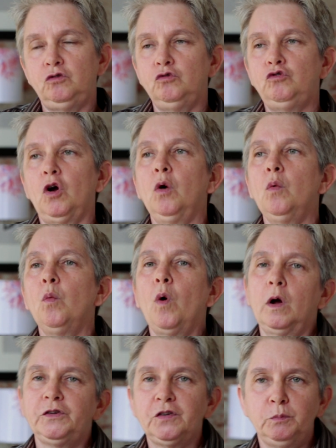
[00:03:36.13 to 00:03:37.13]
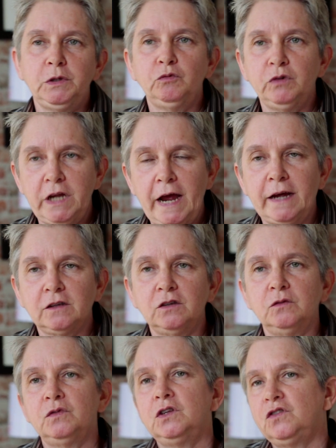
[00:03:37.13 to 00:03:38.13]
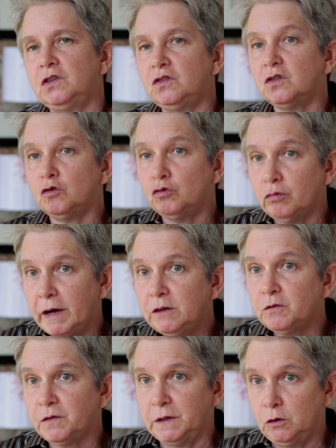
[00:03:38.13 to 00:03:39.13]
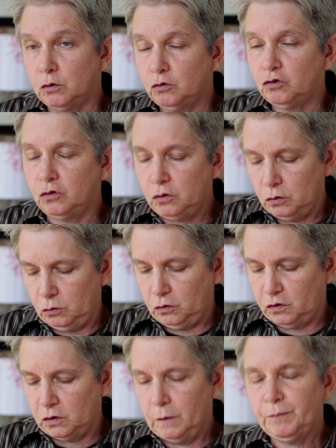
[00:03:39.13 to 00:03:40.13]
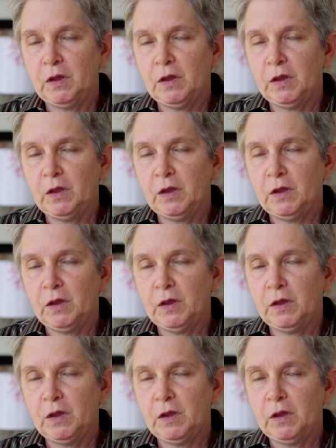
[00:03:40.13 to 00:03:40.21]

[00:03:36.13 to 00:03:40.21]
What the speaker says: You don't want to be reactive. This is a great finger to use.